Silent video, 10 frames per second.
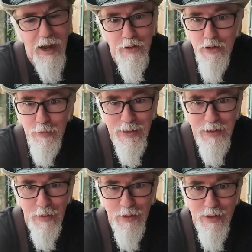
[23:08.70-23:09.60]
I have so
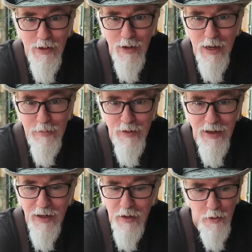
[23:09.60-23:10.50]
many Tonys here, I keep
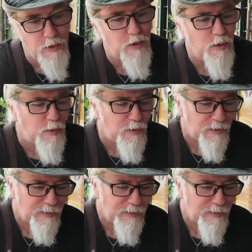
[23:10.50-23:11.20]
forgetting who's who.